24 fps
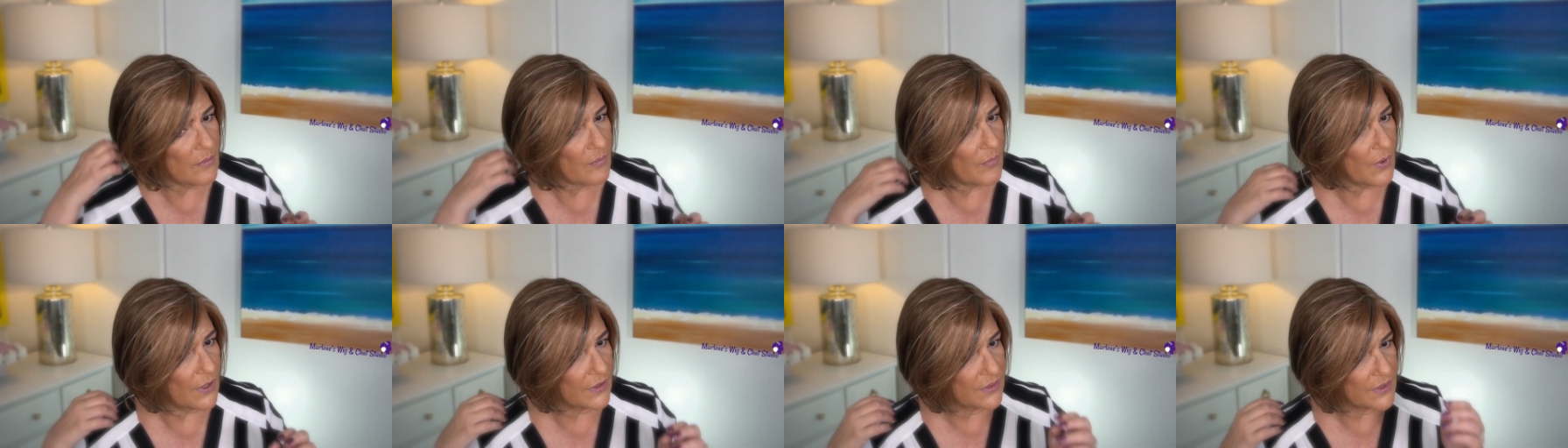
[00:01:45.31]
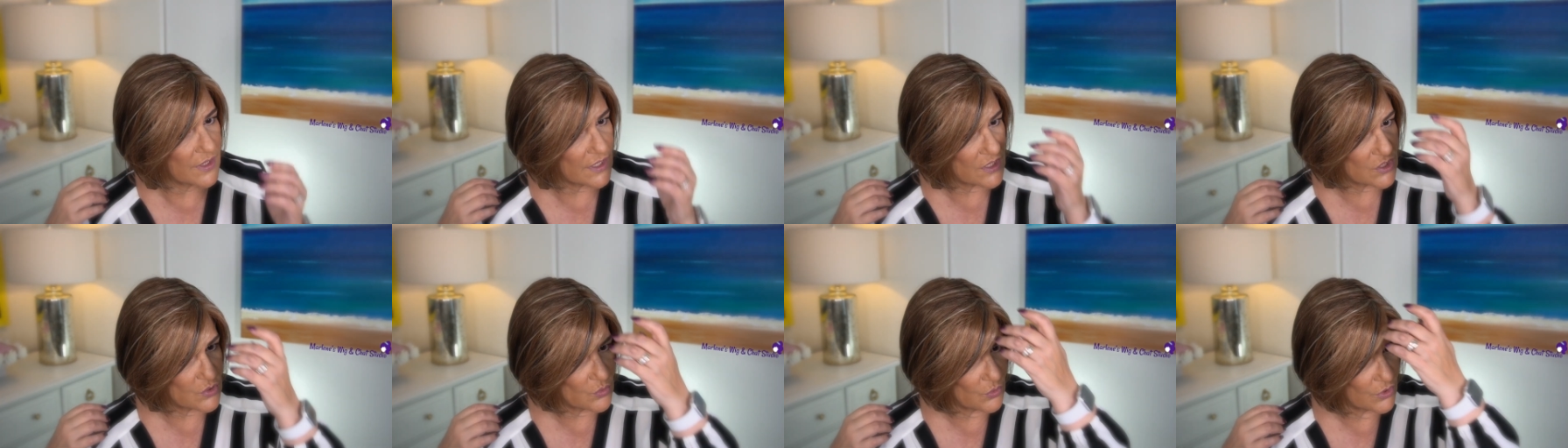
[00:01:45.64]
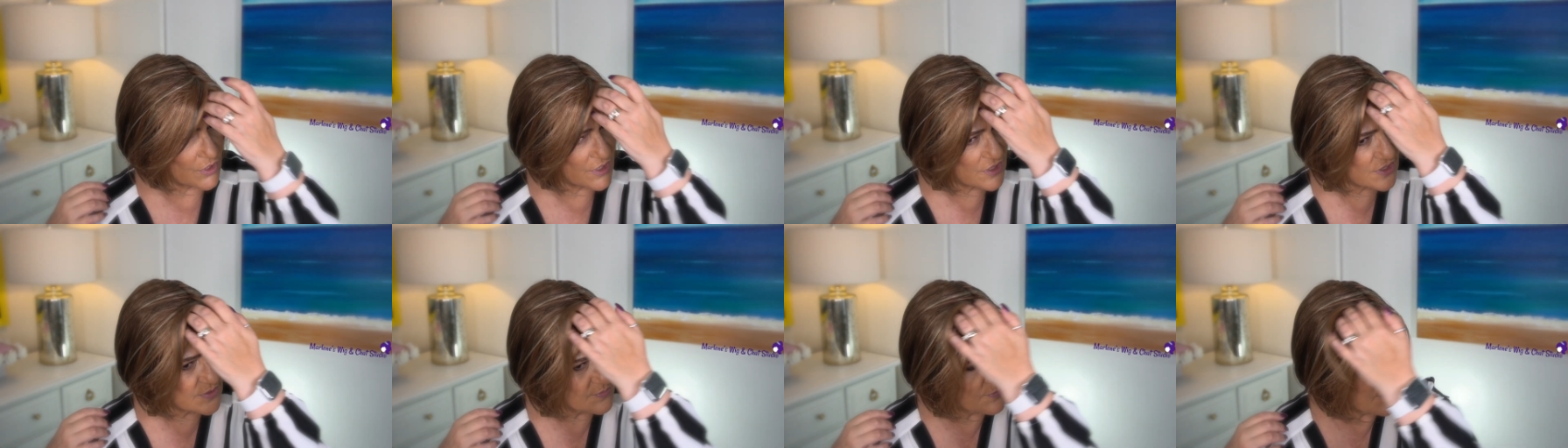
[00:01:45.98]
but this
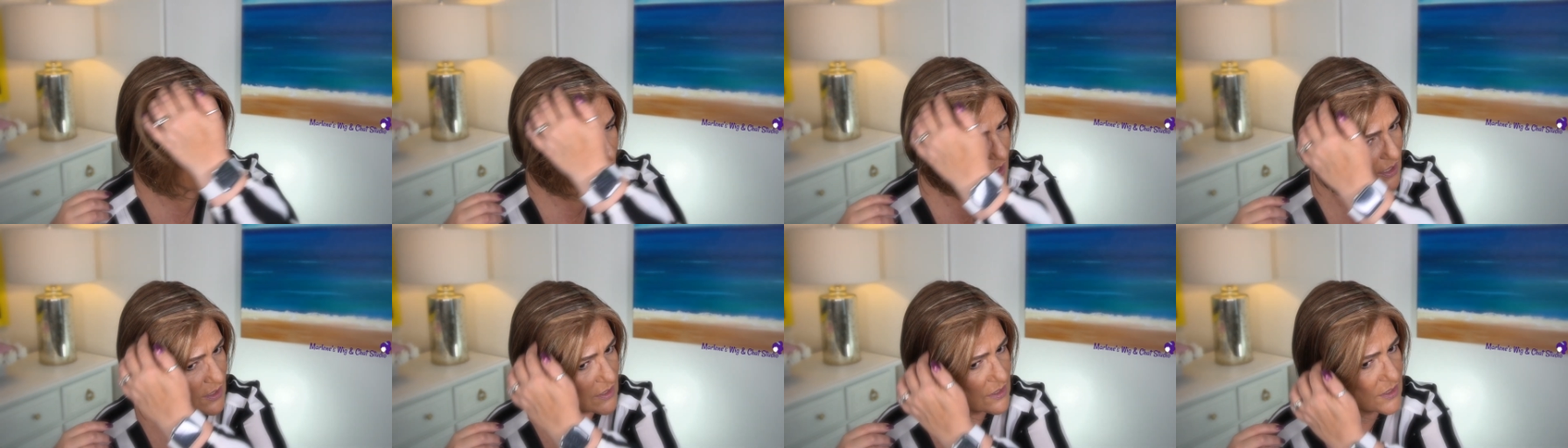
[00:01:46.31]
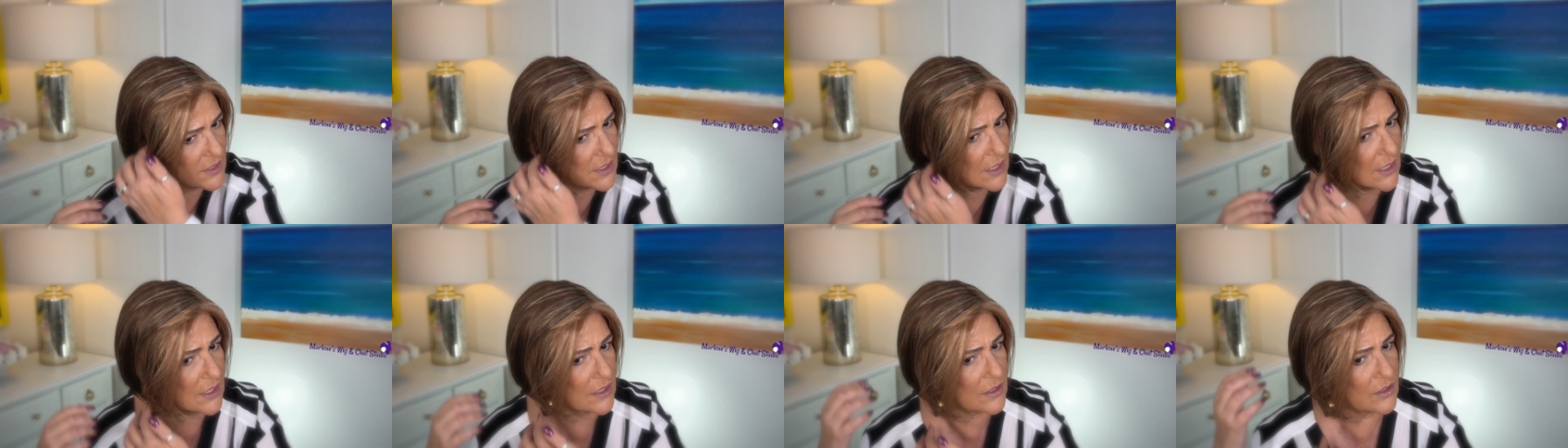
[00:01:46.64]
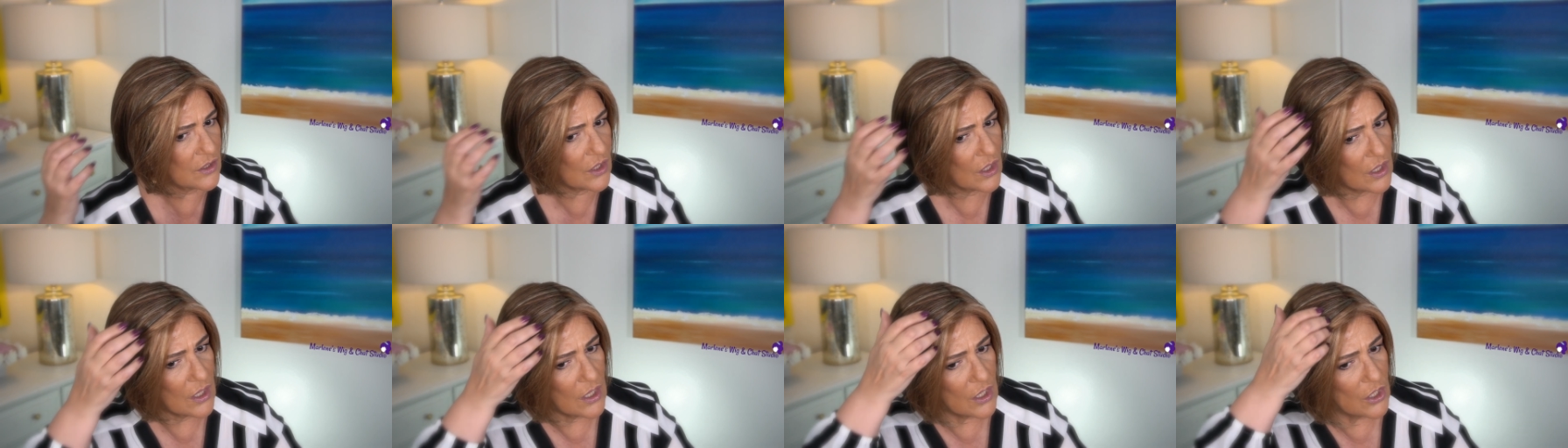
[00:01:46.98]
one is mixed in
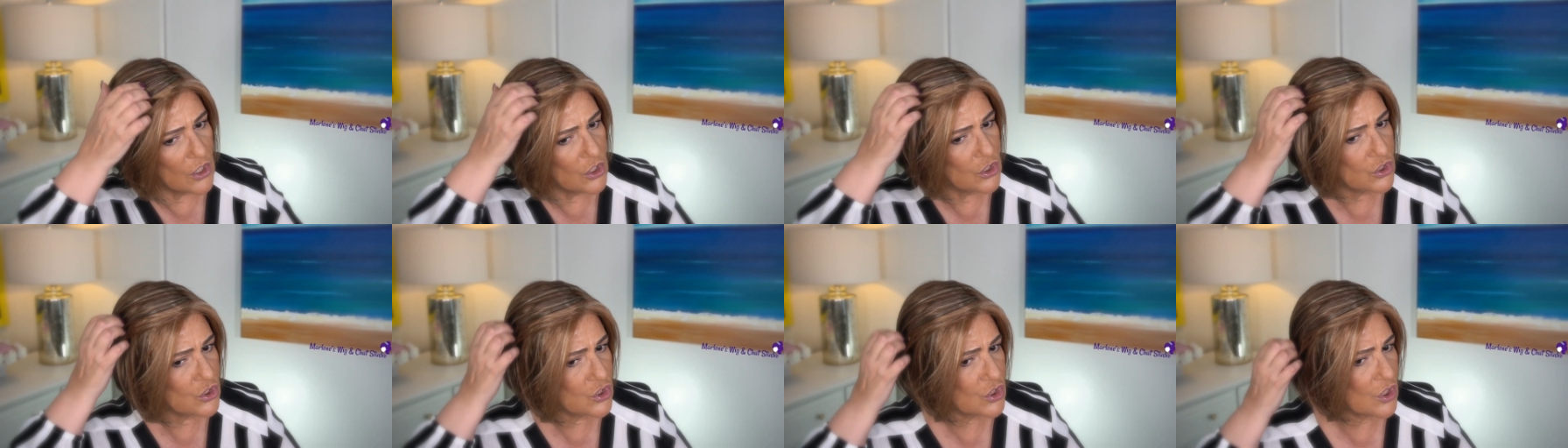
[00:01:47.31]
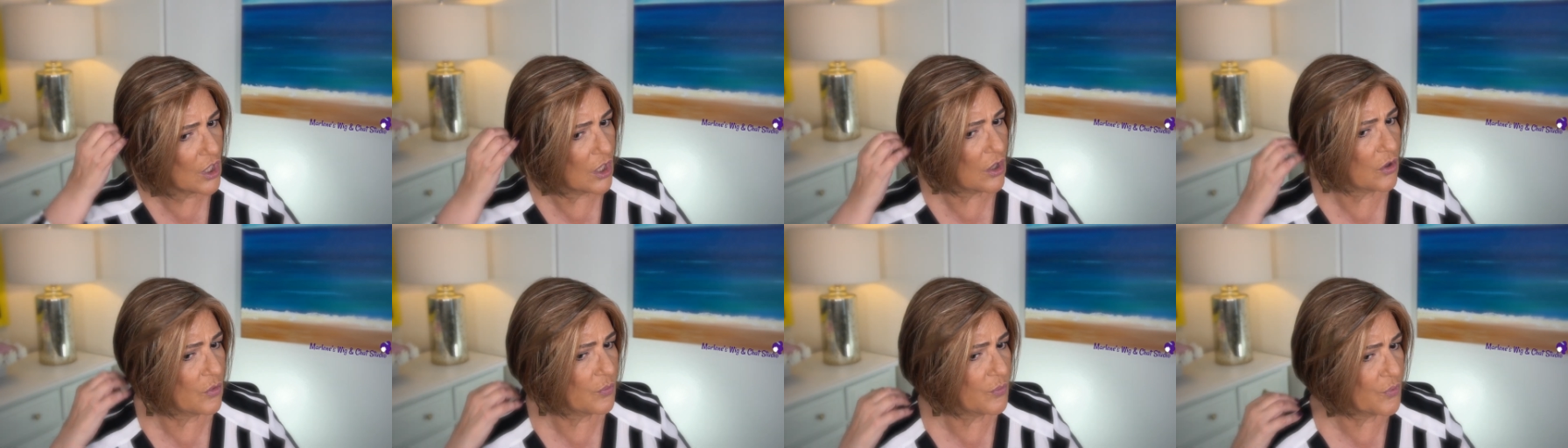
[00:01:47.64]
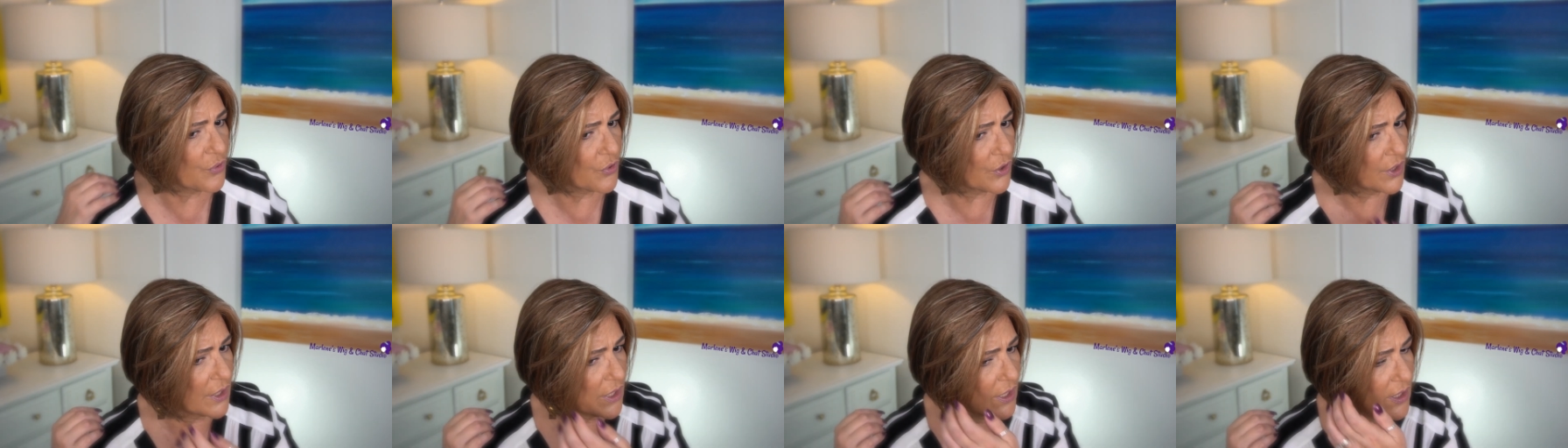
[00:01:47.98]
so
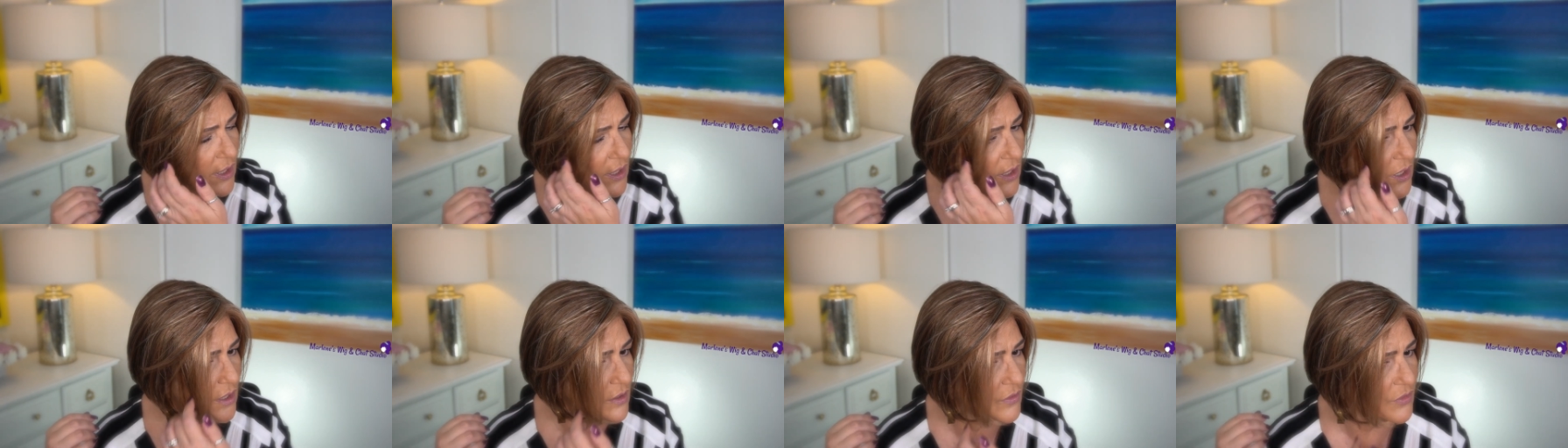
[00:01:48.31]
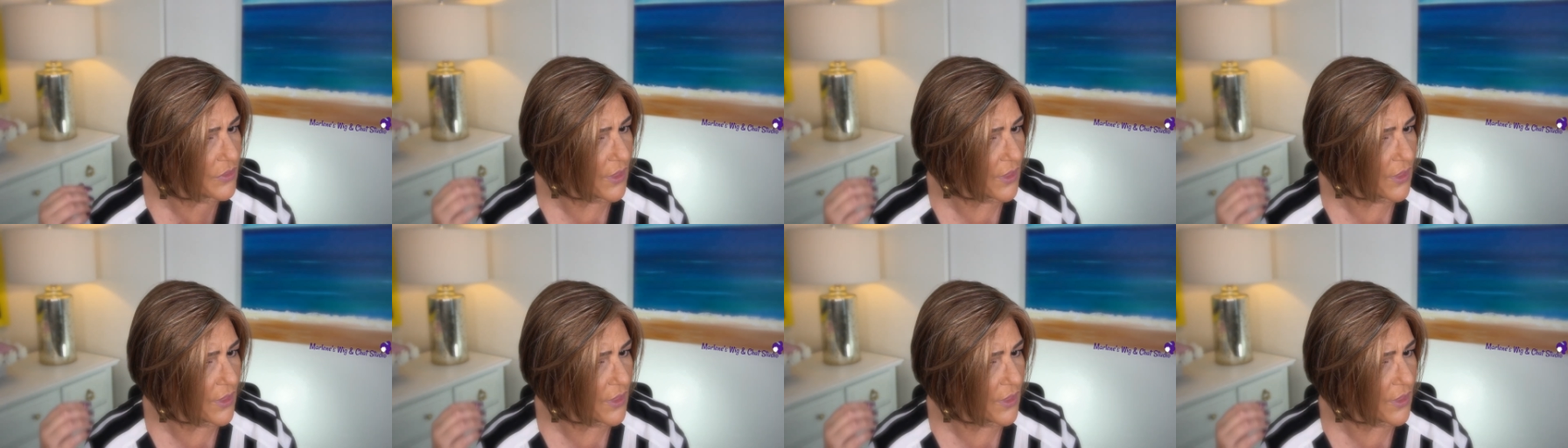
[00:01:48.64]
pretty